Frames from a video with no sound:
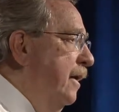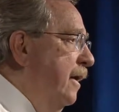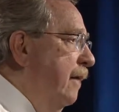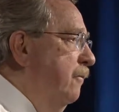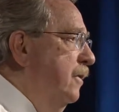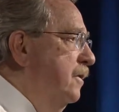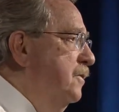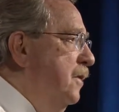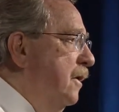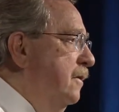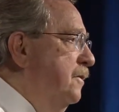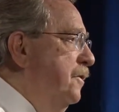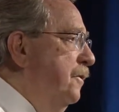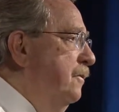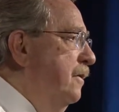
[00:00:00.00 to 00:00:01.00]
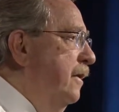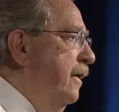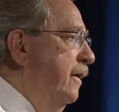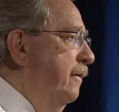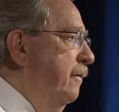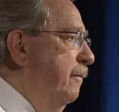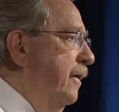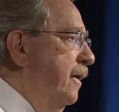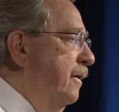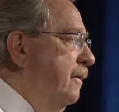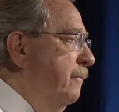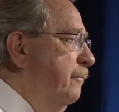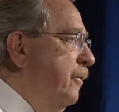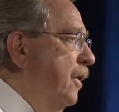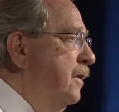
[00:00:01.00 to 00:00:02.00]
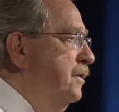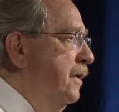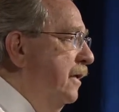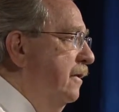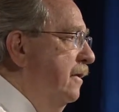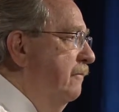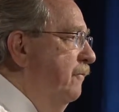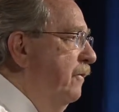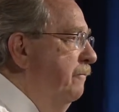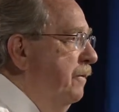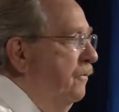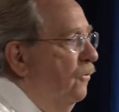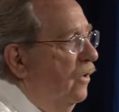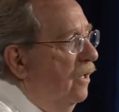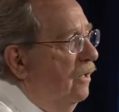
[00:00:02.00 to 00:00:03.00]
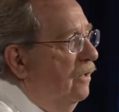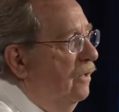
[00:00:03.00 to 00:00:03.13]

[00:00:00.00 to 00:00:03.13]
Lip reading: I want to talk to you today about a project that we've been working